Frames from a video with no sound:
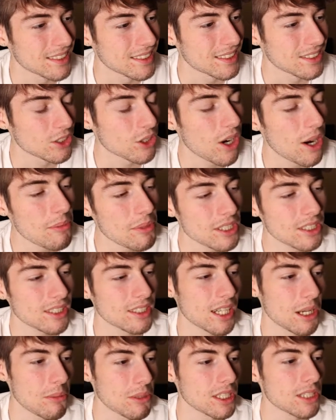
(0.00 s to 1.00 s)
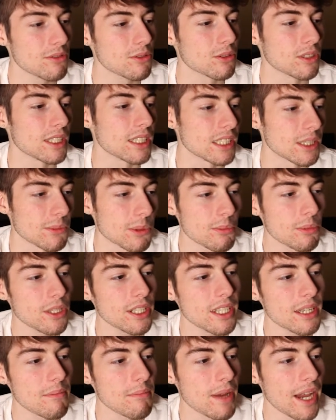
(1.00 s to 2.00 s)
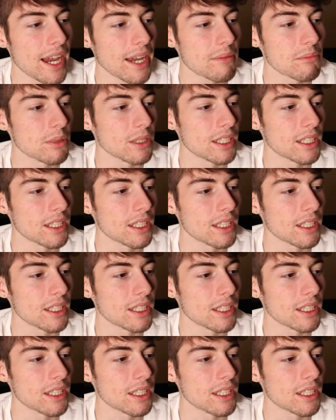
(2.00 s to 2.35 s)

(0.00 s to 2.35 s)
So I'm gonna leave you with this. I'm gonna put it in bad,